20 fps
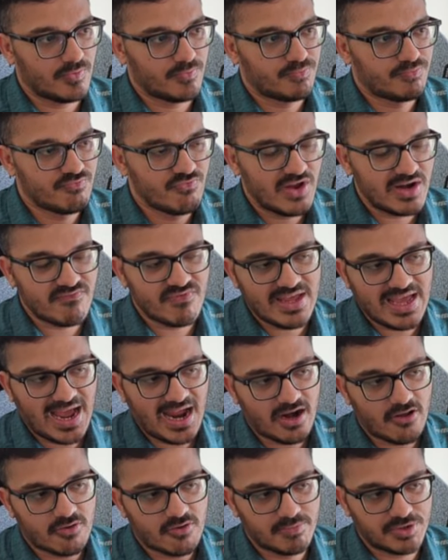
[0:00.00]
when we had
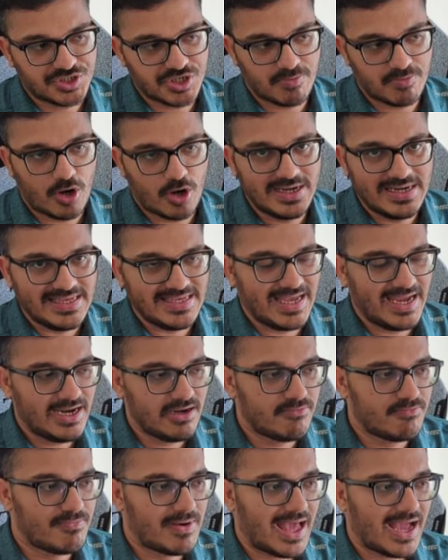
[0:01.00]
our bishop on
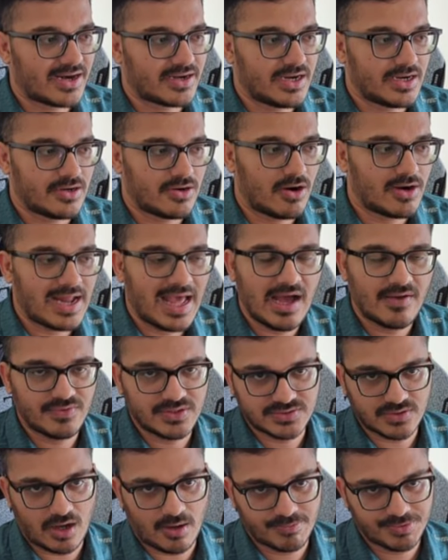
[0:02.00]
d8, black did not have this
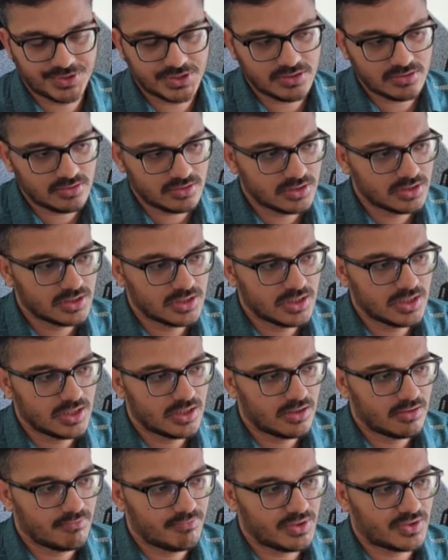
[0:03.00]
option
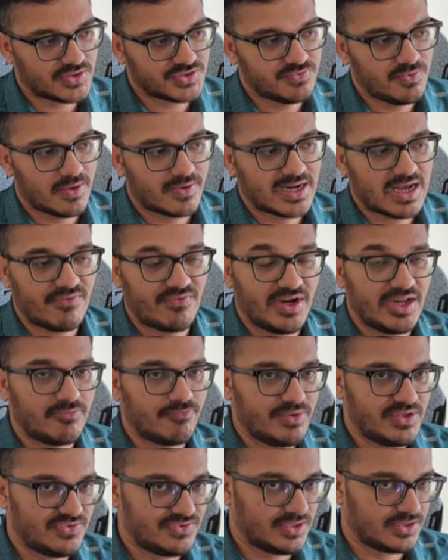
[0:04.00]
because we are covering
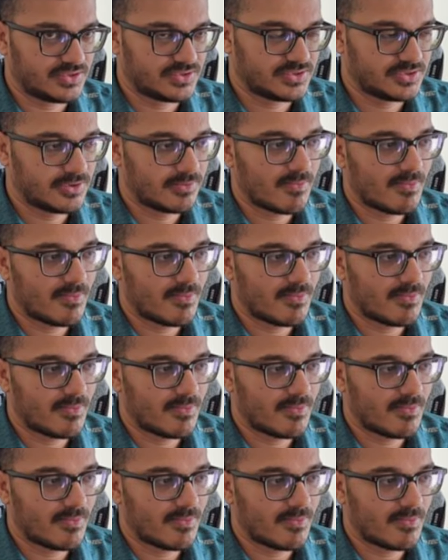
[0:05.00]
b6.